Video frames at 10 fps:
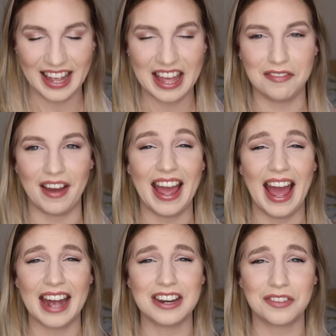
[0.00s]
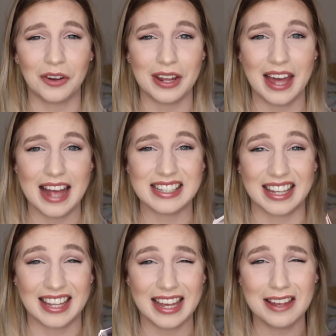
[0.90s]
if I hadn't have got it as a
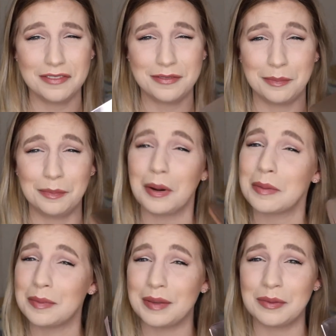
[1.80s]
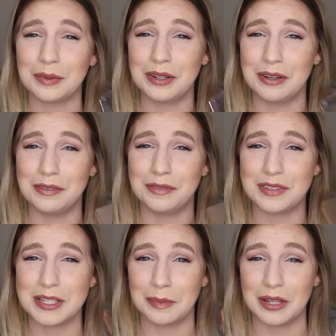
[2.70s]
gift, probably wouldn't
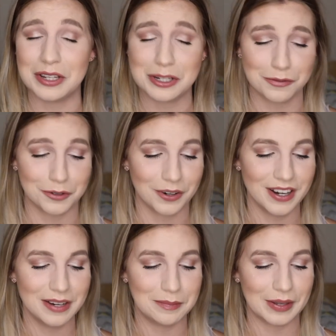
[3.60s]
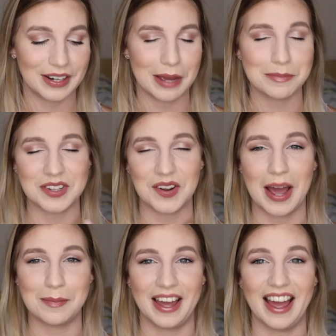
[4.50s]
have splurged for it, but I'm so
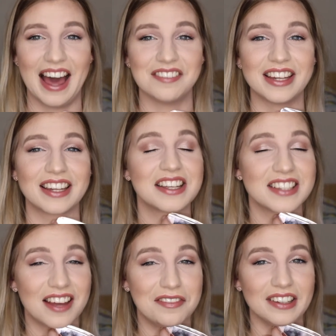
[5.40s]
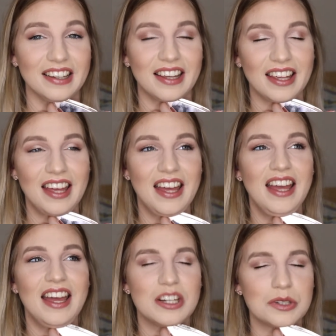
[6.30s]
happy I have it because I feel like
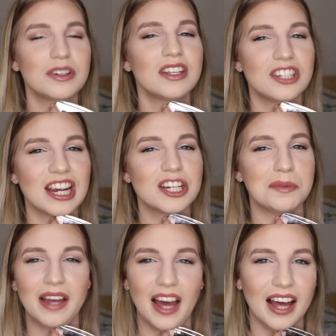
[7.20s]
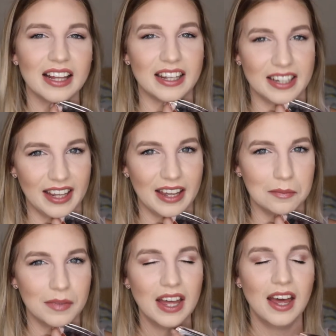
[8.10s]
it has really changed my highlight
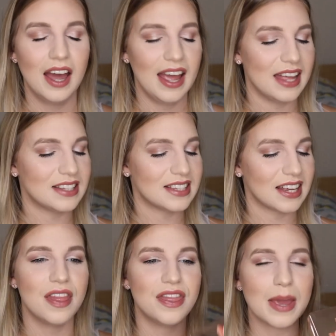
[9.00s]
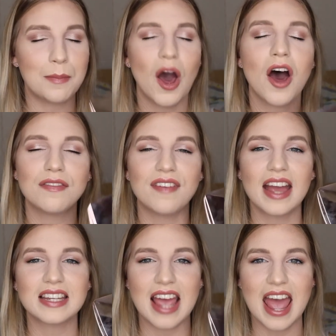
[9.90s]
game. It's the
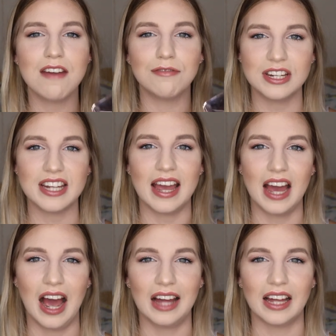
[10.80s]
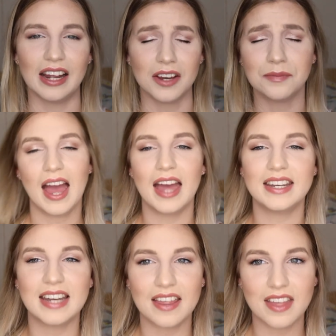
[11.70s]
perfect everyday highlighter.
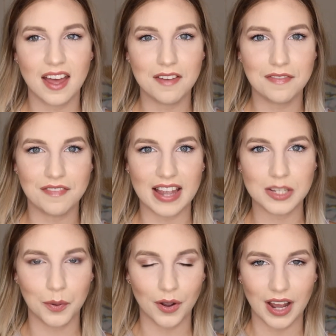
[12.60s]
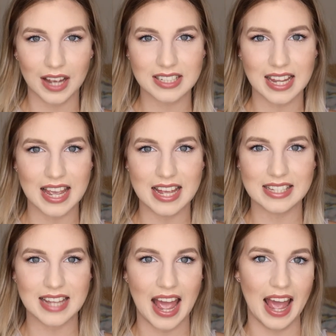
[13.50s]
Another face product
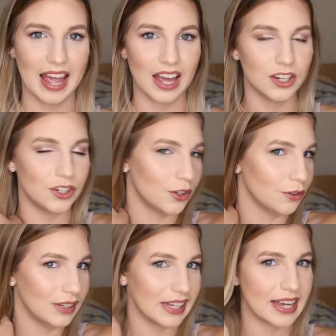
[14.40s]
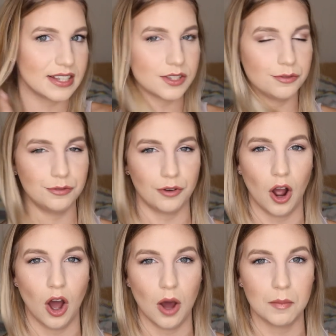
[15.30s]
is a new release
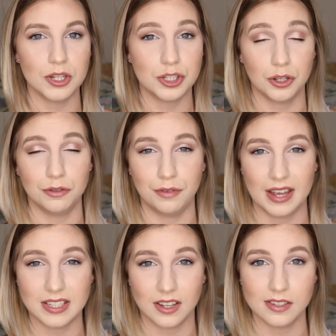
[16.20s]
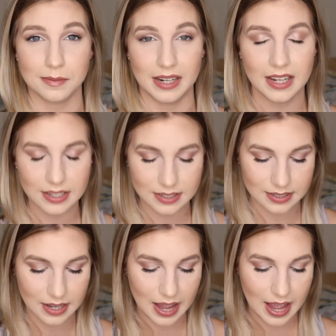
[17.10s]
from Too Faced
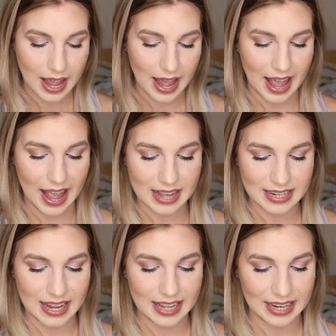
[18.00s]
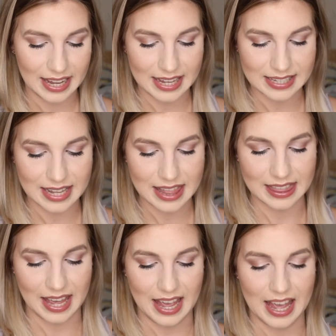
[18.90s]
Cosmetics and it is
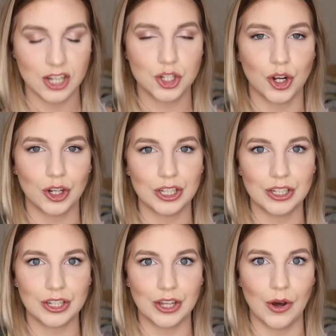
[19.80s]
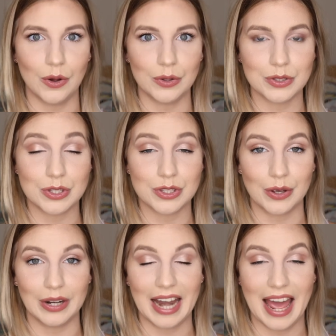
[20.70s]
their Chocolate Gold
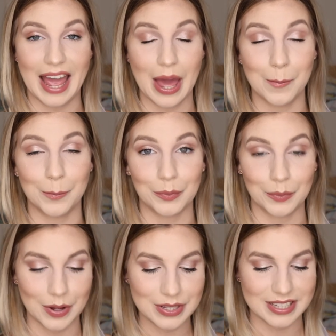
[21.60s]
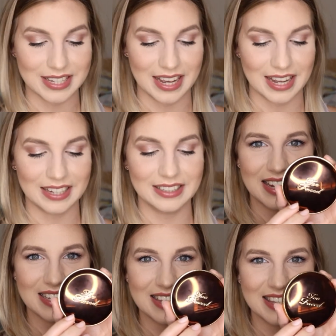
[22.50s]
Soleil Bronzer.
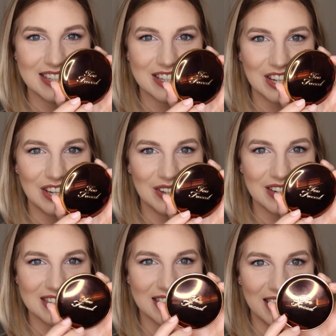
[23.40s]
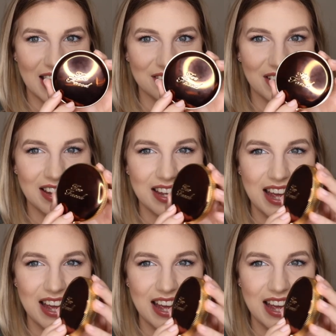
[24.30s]
Isn't this the cutest thing ever?